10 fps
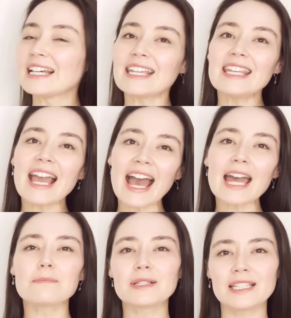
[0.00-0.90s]
He
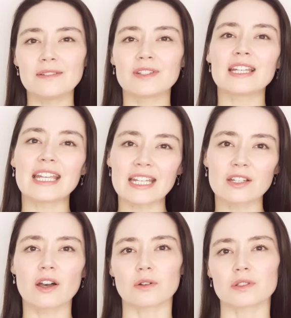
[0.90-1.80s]
had believed in
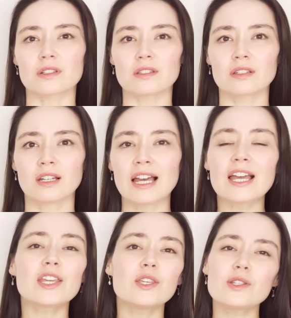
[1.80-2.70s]
ghosts.
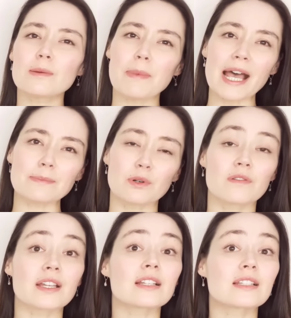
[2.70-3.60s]
Use a past
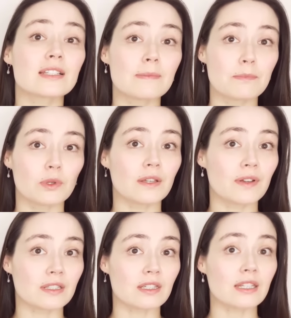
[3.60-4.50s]
perfect simple if
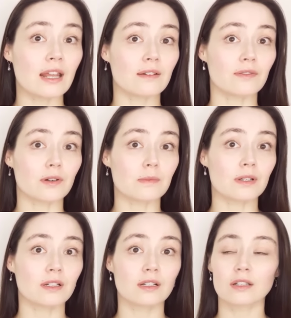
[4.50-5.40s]
it's a stative verb.
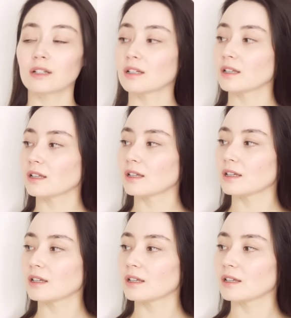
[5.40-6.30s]

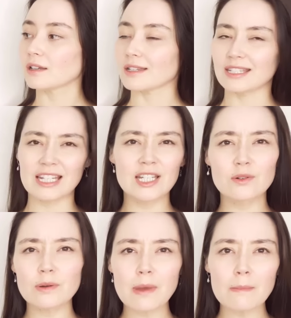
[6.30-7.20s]
Did you
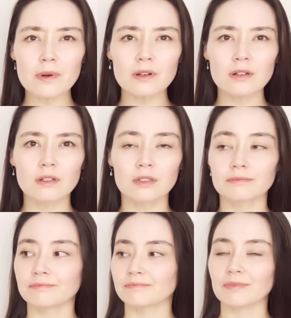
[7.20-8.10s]
remember?
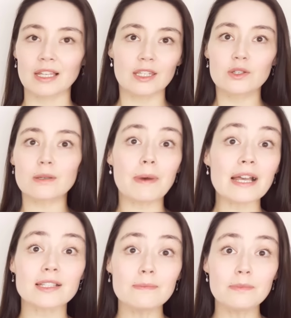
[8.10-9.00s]
Use a
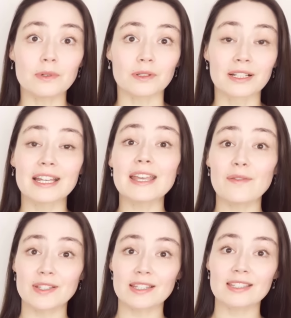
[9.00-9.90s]
past simple if
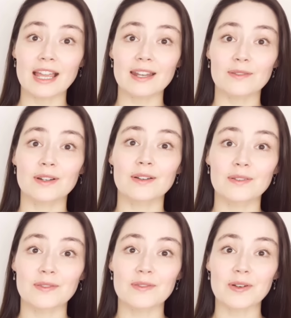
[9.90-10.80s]
it's a stative
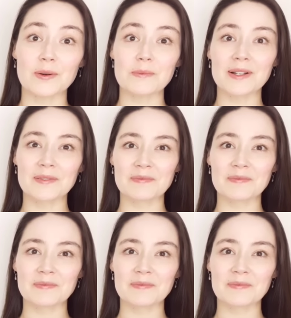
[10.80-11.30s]
verb.